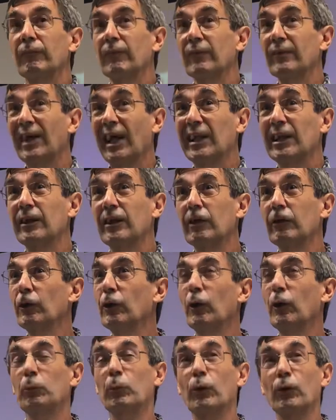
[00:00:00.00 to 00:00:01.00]
Sadly there are
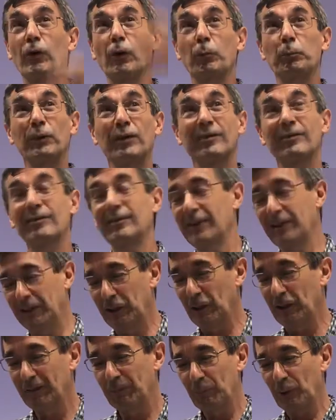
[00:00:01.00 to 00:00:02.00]
no more copies
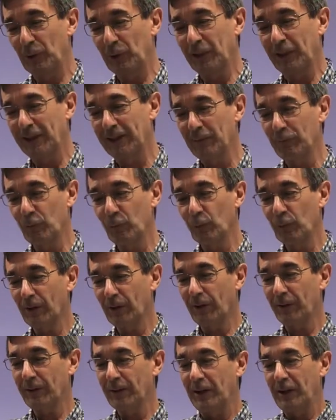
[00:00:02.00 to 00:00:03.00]
in this building. They've all
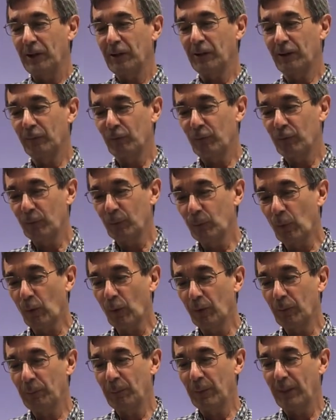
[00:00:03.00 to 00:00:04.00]
gone for a
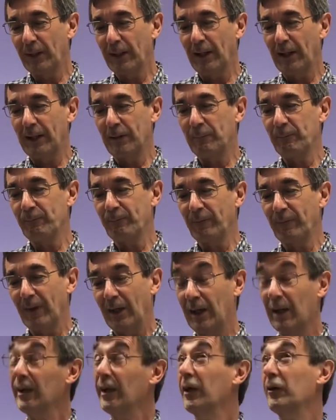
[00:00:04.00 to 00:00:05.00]
walk, but and
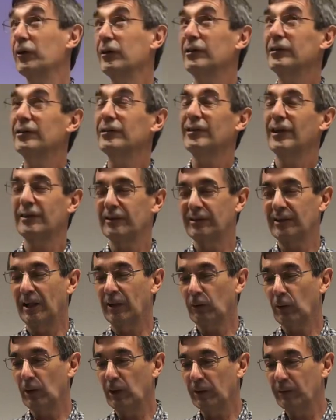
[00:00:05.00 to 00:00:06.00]
the Heritage Centre is
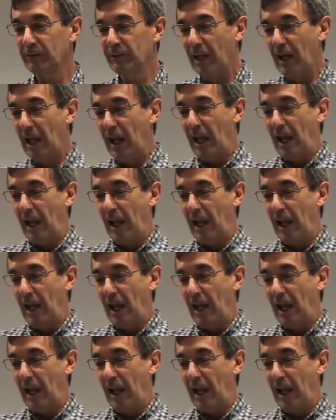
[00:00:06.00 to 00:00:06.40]
now closed.